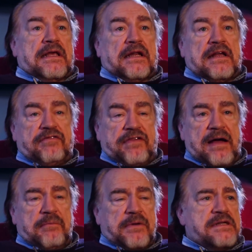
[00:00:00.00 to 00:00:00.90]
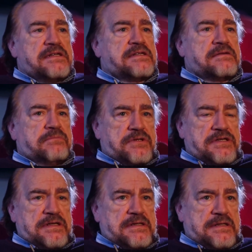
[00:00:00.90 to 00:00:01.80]
killing families,
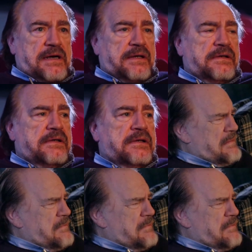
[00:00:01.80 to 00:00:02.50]
which he'd done.